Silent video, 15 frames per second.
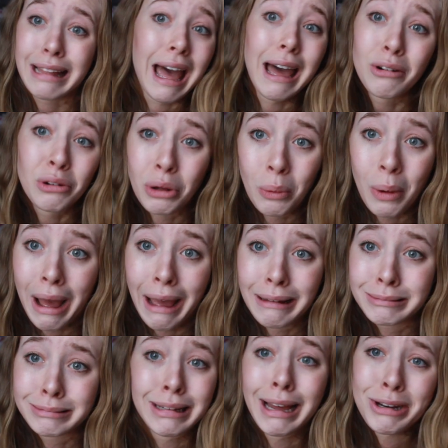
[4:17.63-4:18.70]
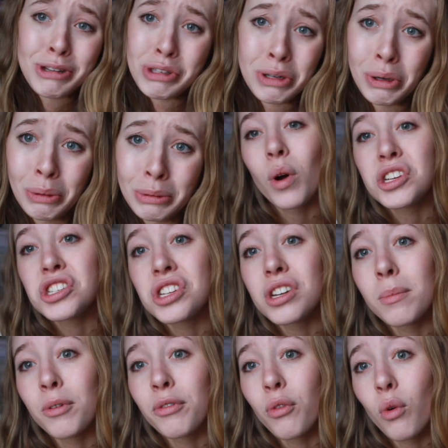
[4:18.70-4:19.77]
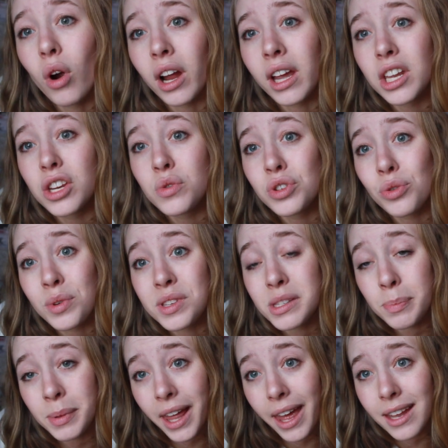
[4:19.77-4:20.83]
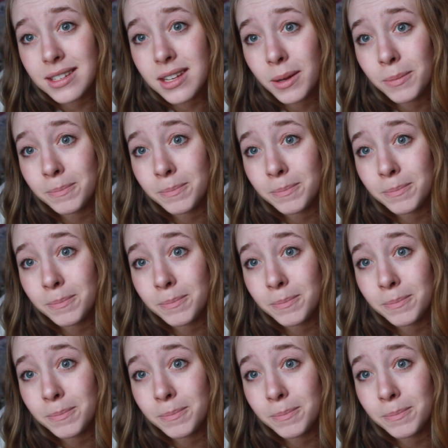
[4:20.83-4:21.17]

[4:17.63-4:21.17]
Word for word: I don't know why. I just do. Question number four: Can you do a split?